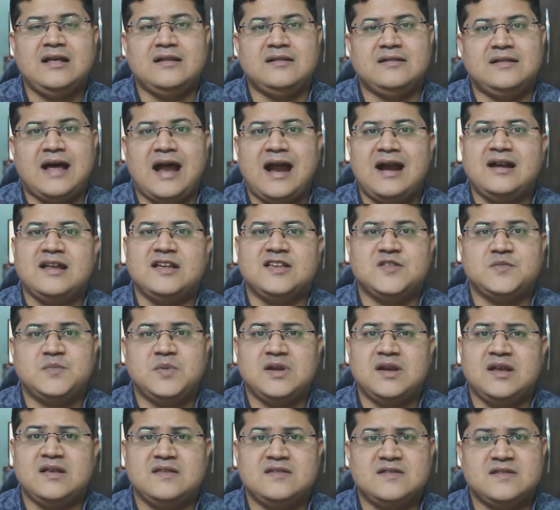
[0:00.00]
that
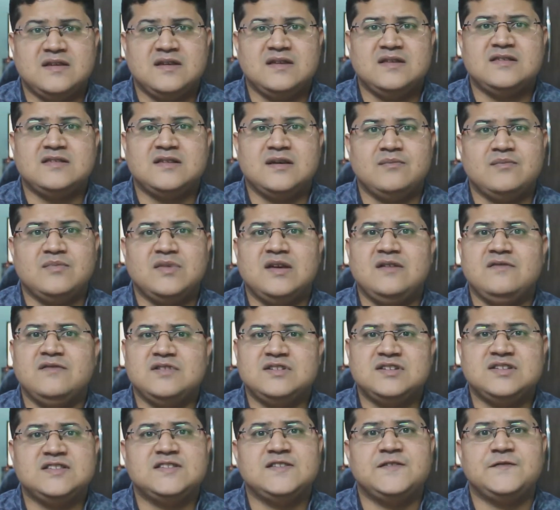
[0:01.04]
experience is something
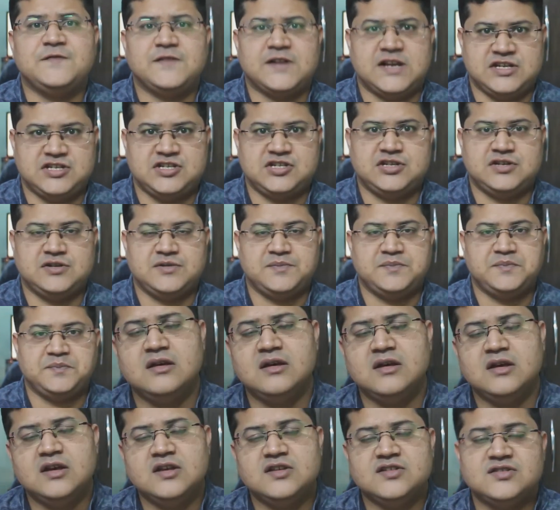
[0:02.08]
which is fresh.
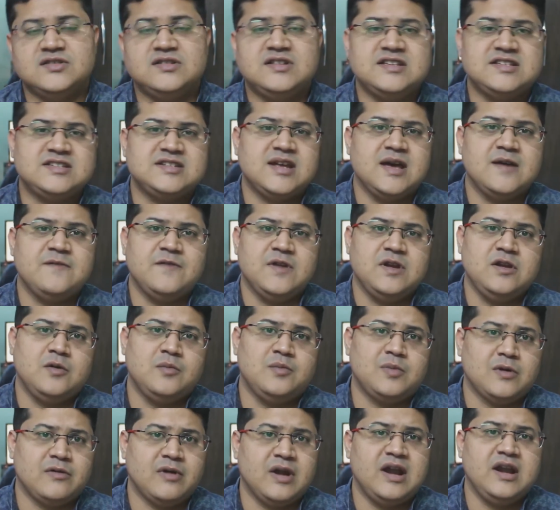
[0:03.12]
So this time when
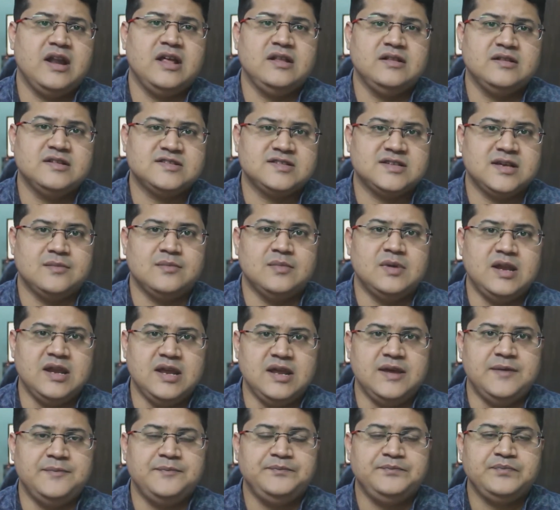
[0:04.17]
you're providing the
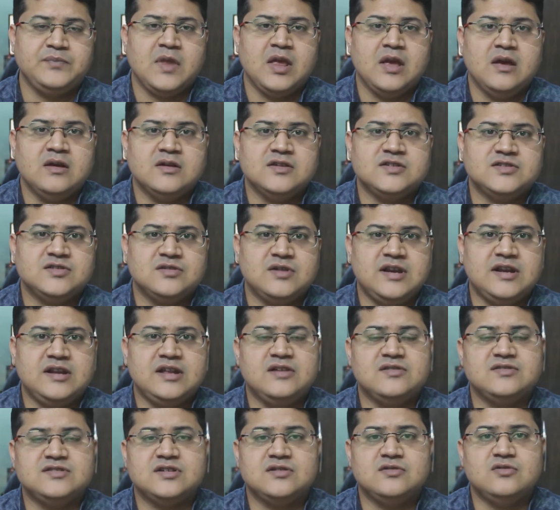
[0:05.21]
summary, so it
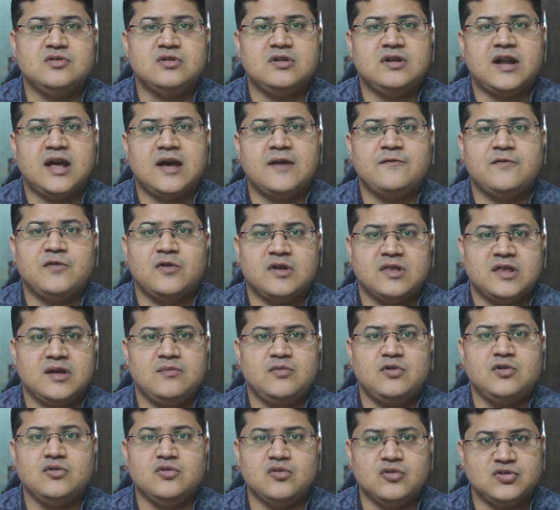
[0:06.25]
gives a good time for them
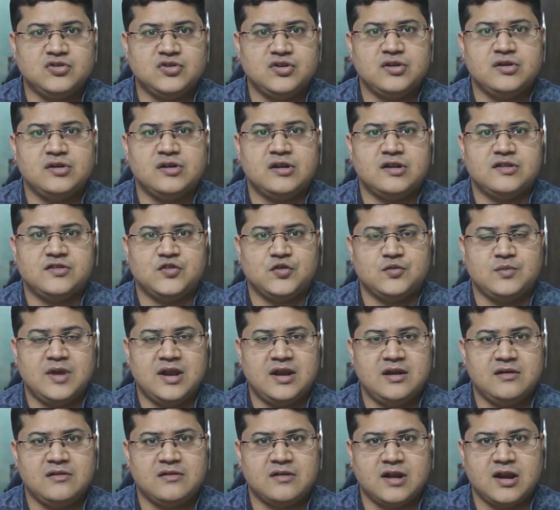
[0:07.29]
to go through your resume
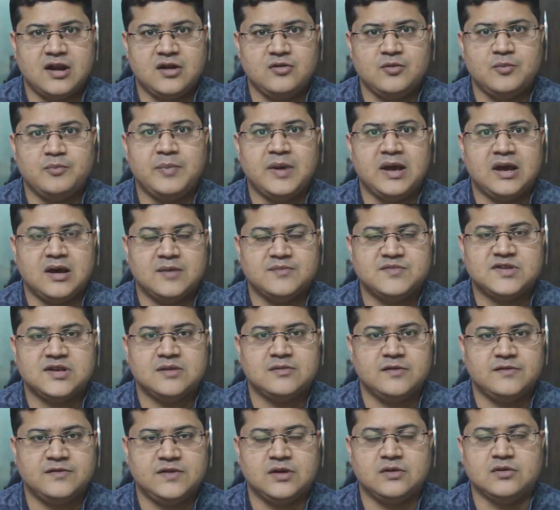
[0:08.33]
and try to pick up some
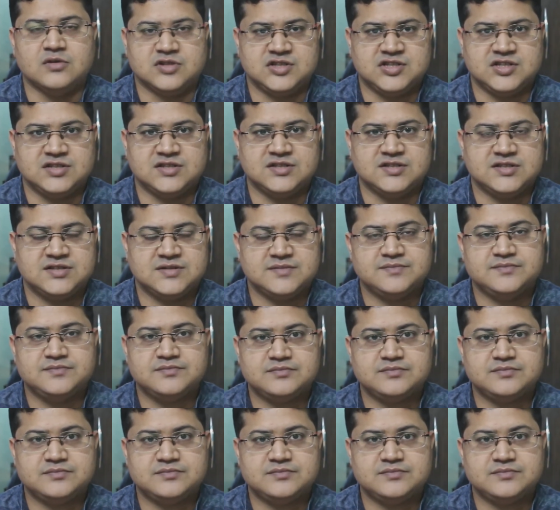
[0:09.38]
of the questions.